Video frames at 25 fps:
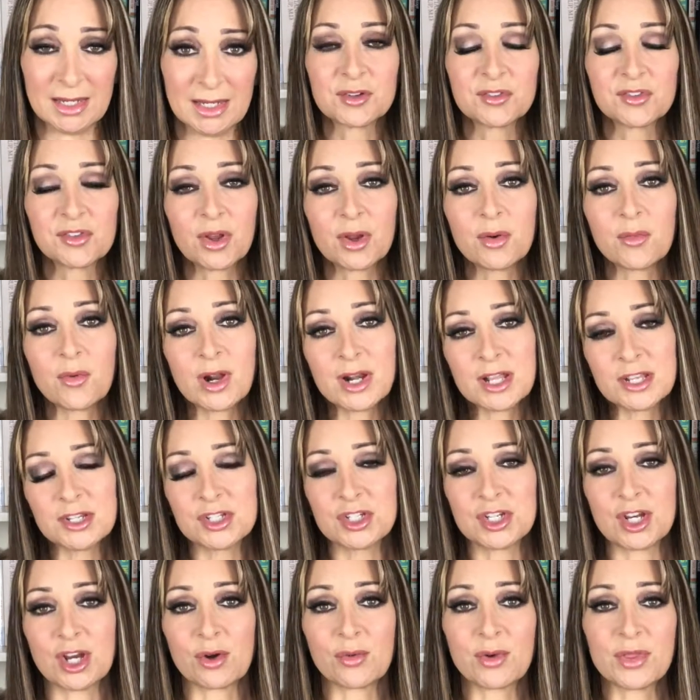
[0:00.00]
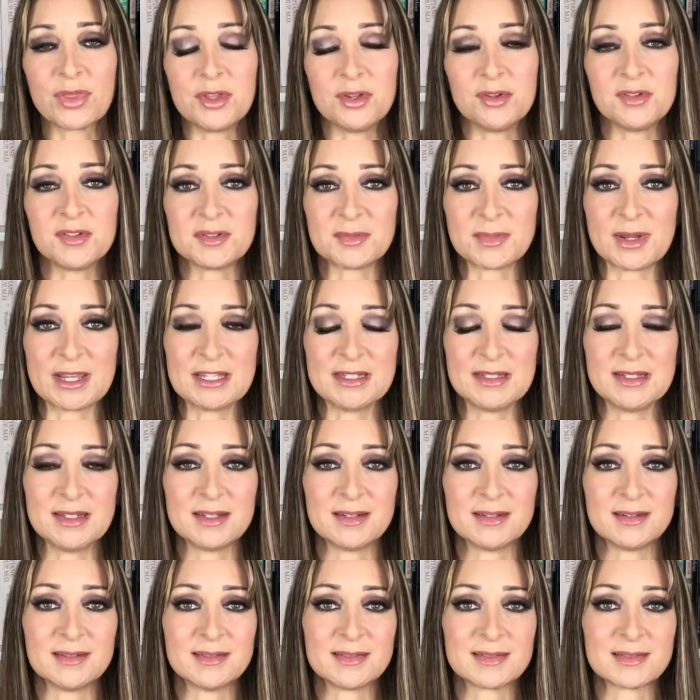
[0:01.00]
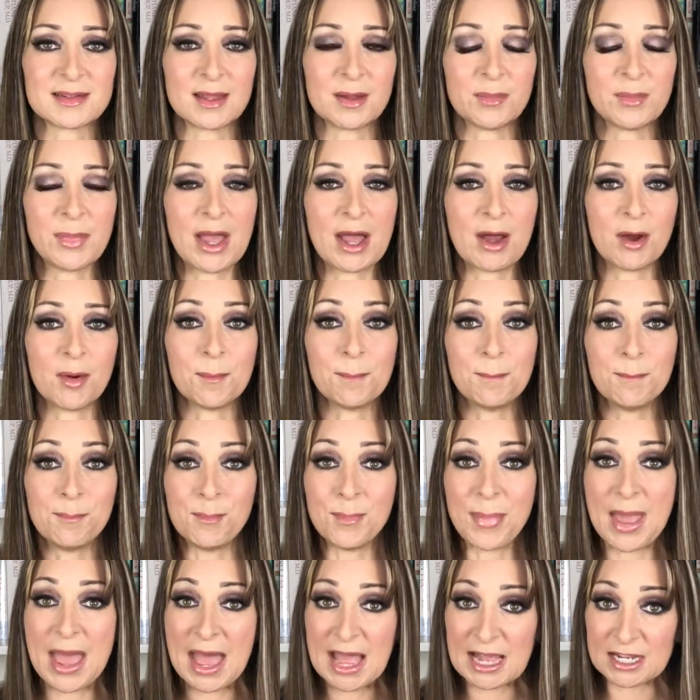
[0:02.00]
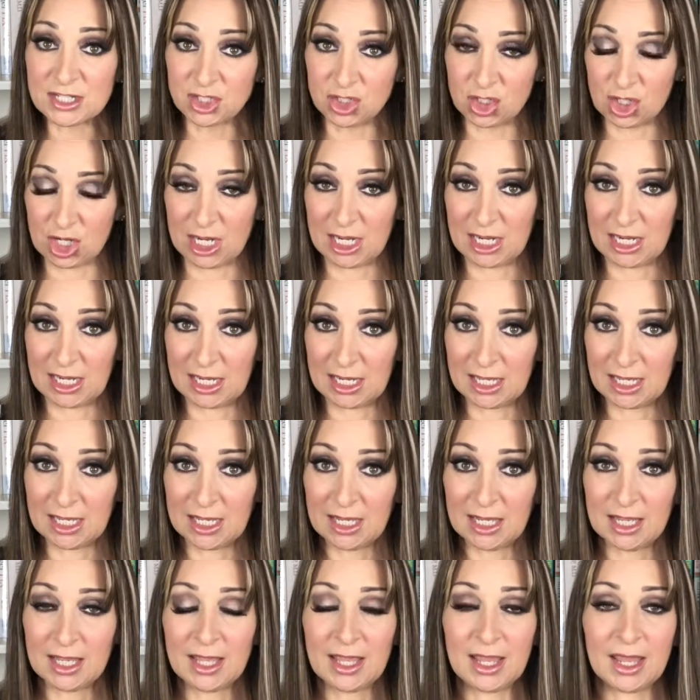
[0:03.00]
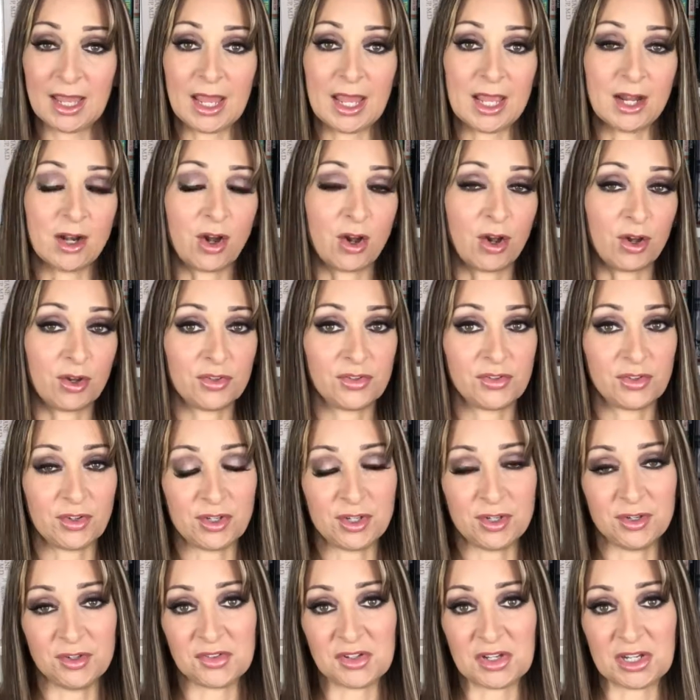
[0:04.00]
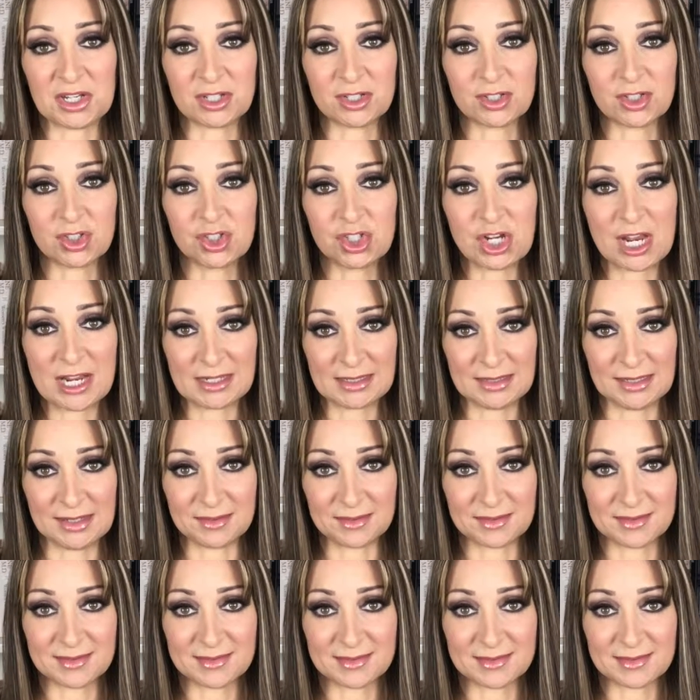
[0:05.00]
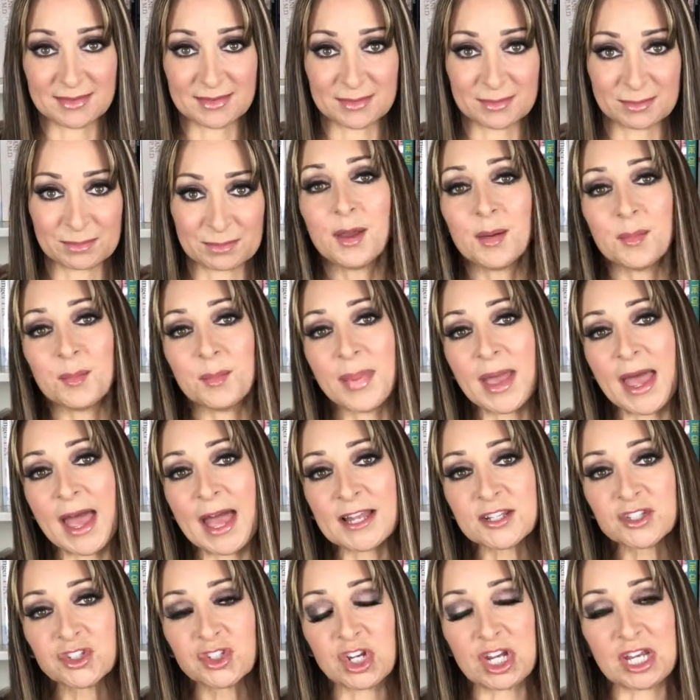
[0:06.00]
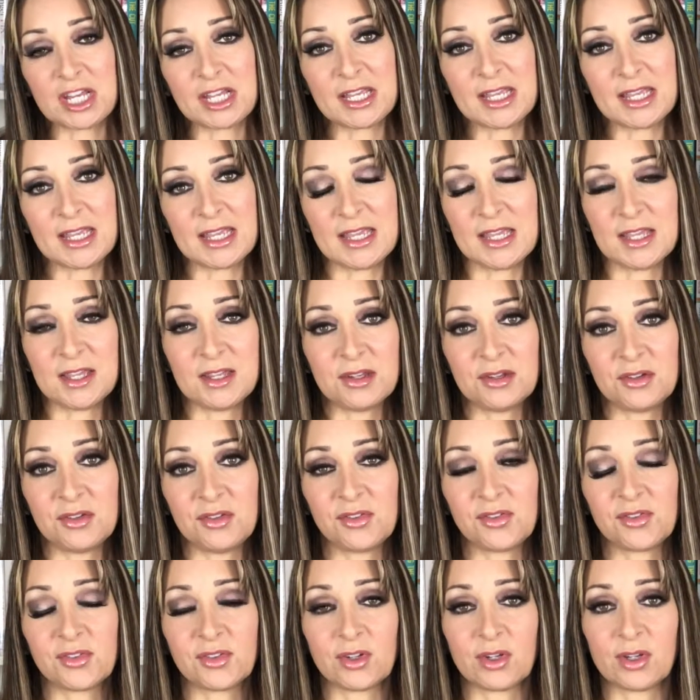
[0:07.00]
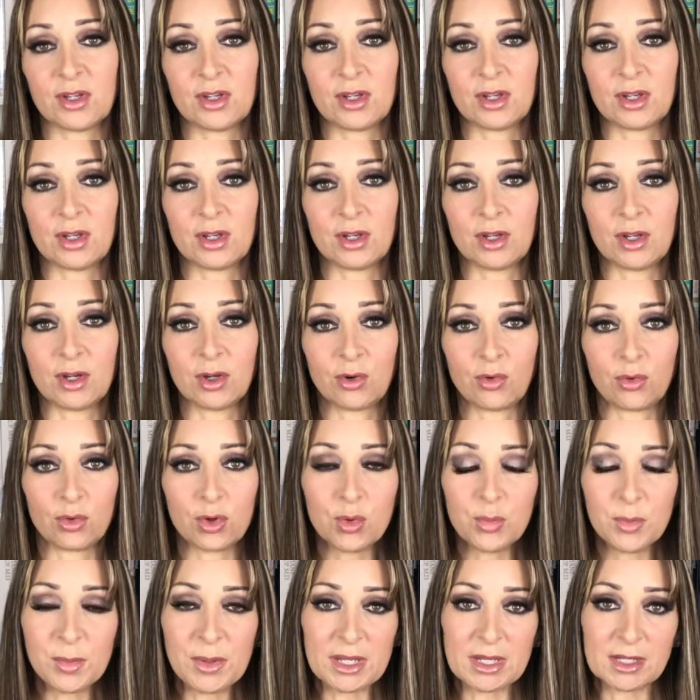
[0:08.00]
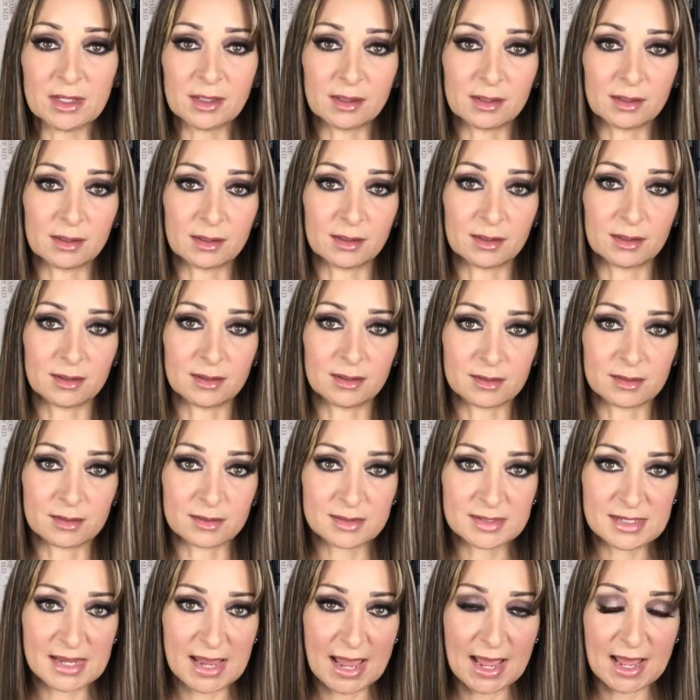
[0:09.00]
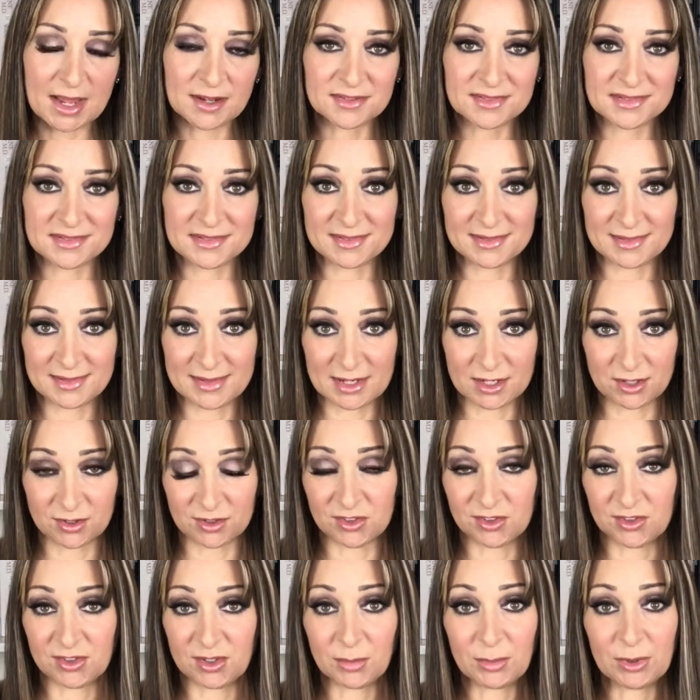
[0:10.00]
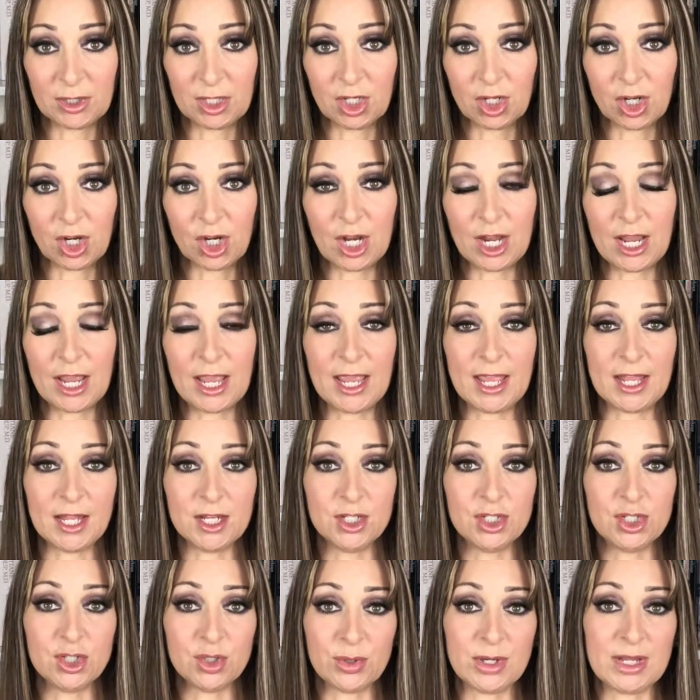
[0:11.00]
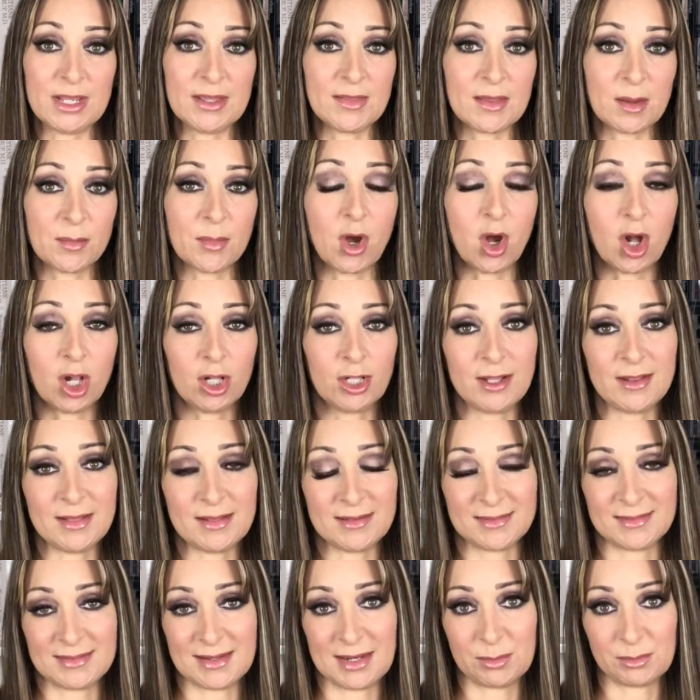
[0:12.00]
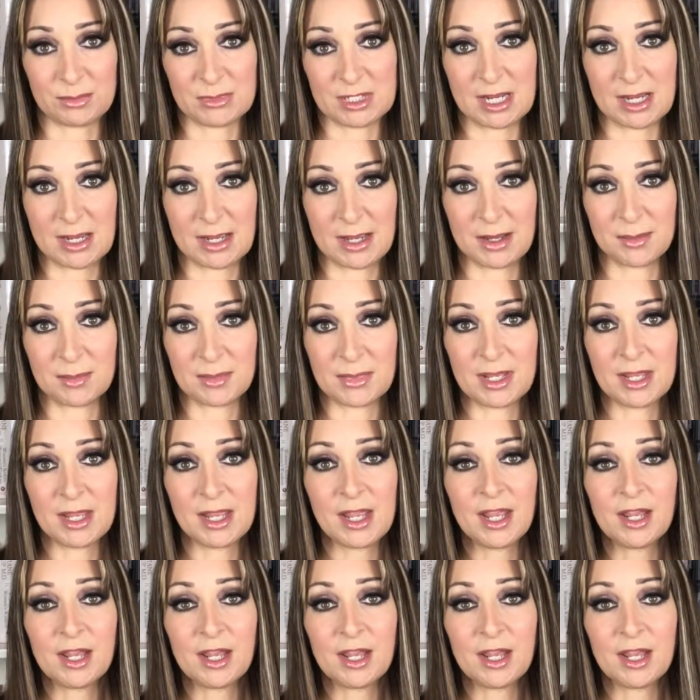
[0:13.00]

So I want to share with you some ideas about batching and also using checklists. Batching is grouping tasks that are similar and doing them all at the same time.